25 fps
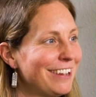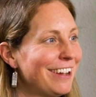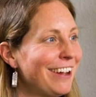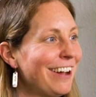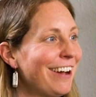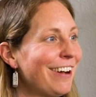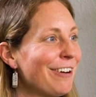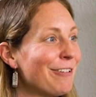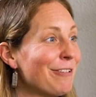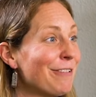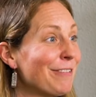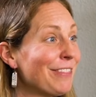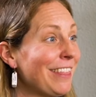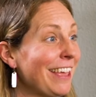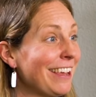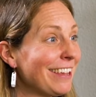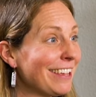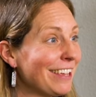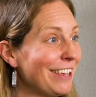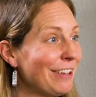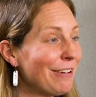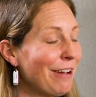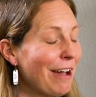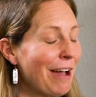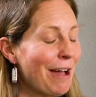Oh,
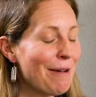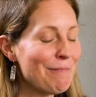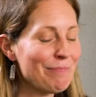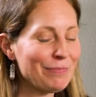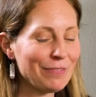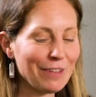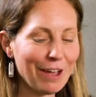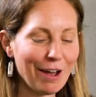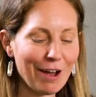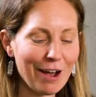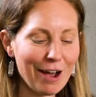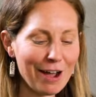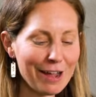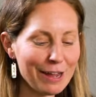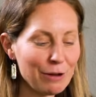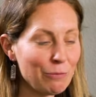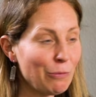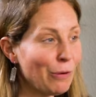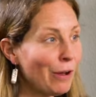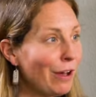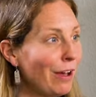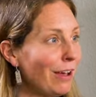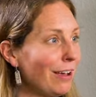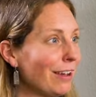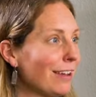thank you. I
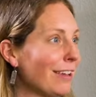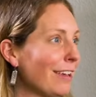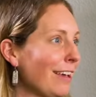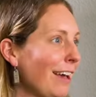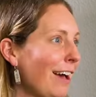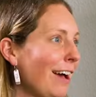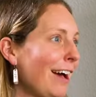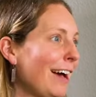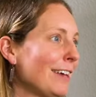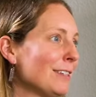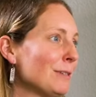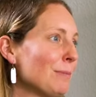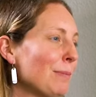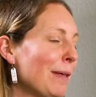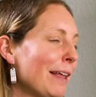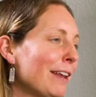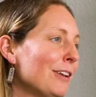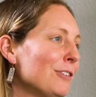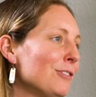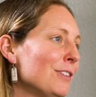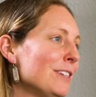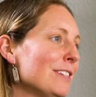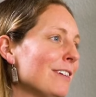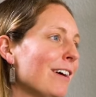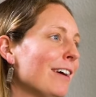work as a
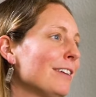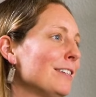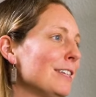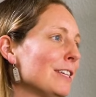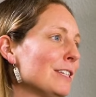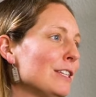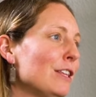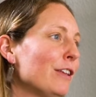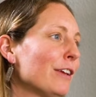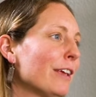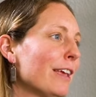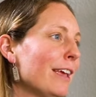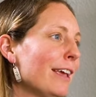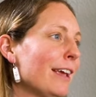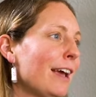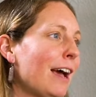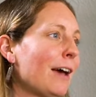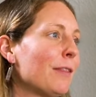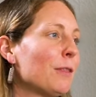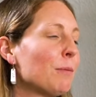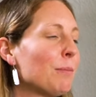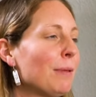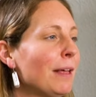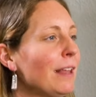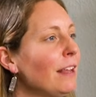planetary scientist looking
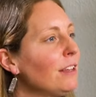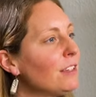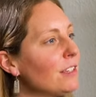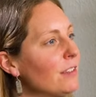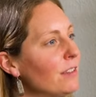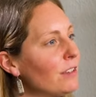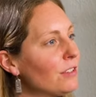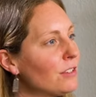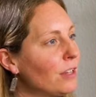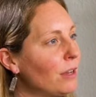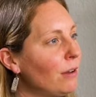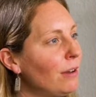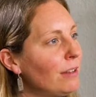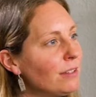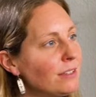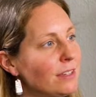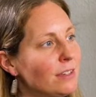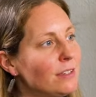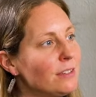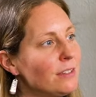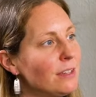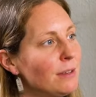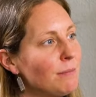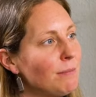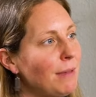at the planets in the solar
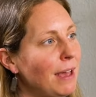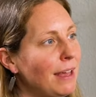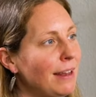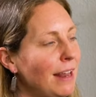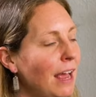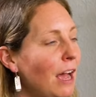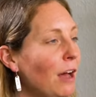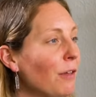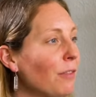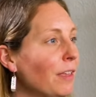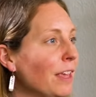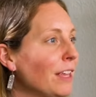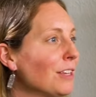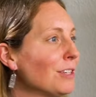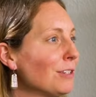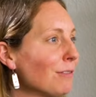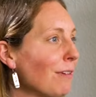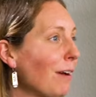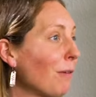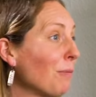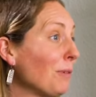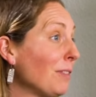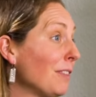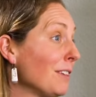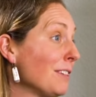system and how they
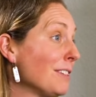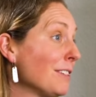interact with the